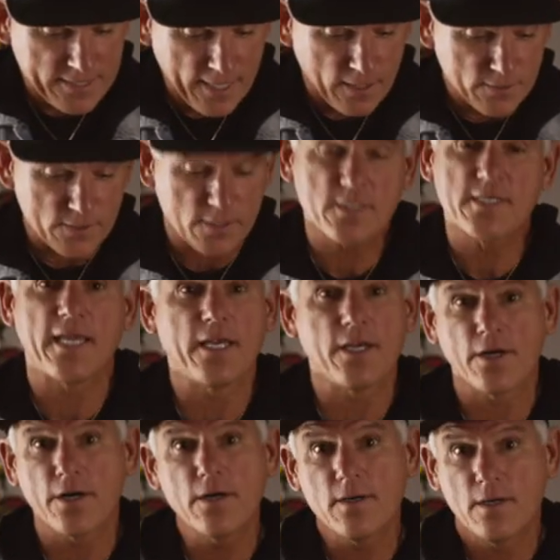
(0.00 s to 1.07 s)
tells us
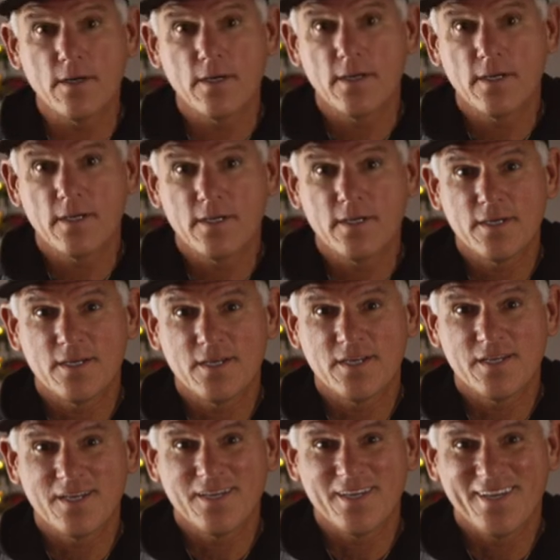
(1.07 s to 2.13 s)
here,
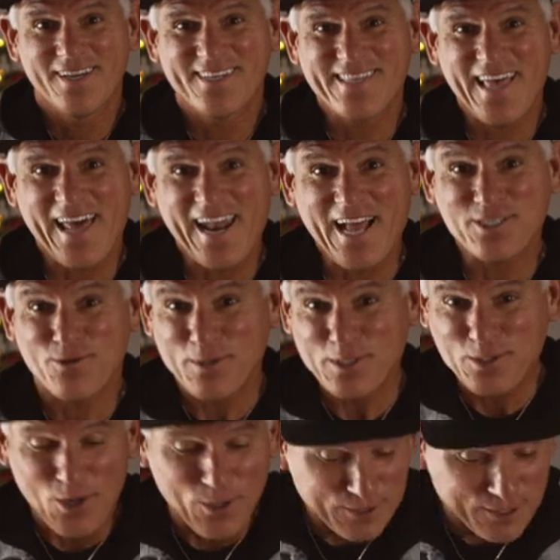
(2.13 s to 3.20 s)
is that as a
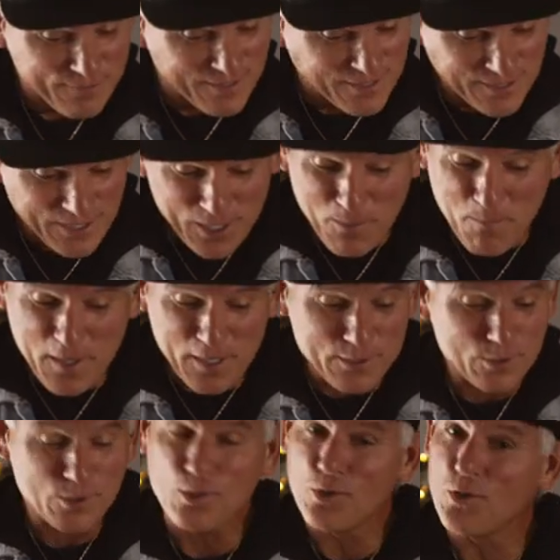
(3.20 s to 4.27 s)
result of a little bit of
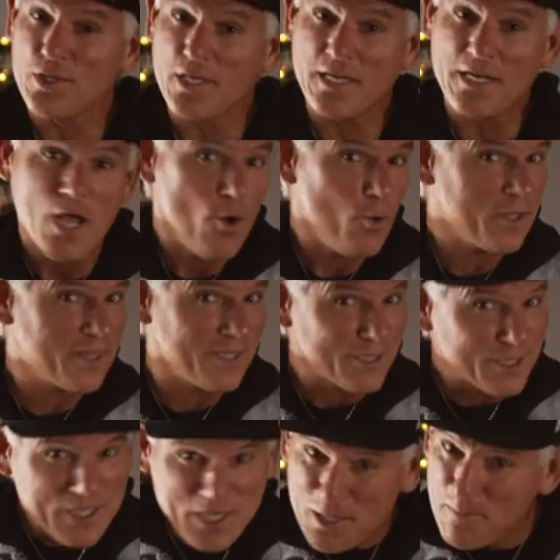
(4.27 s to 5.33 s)
sleuthing, with the
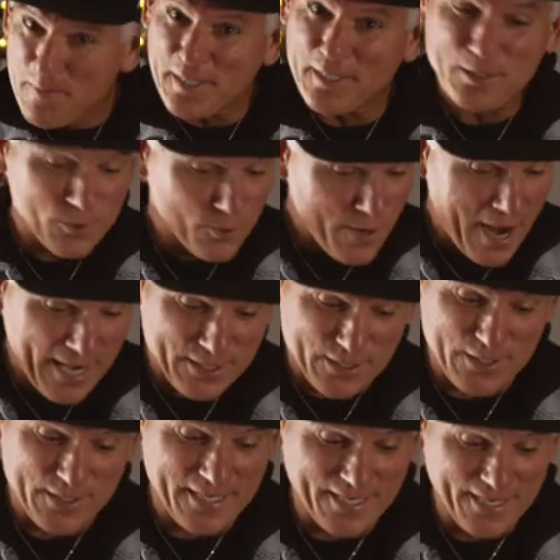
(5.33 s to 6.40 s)
little bit of
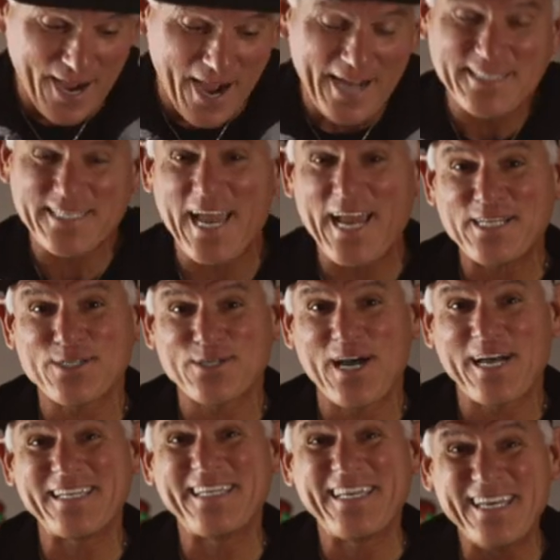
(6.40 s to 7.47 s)
direction that God's angel
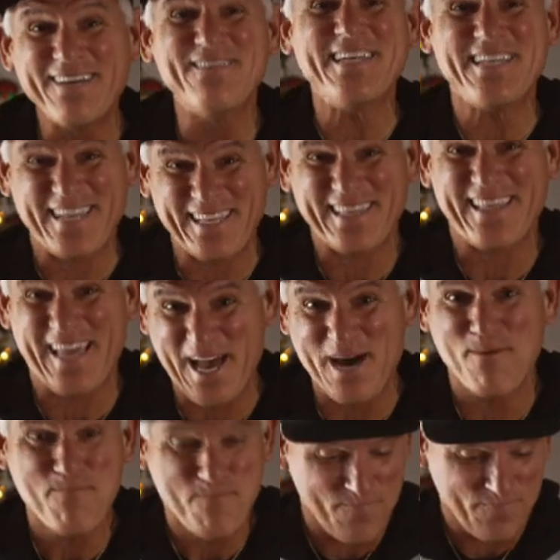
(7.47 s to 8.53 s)
had given
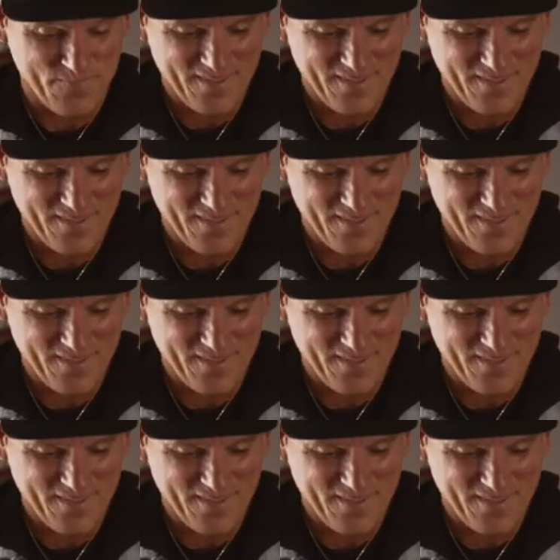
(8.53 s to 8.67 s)
them,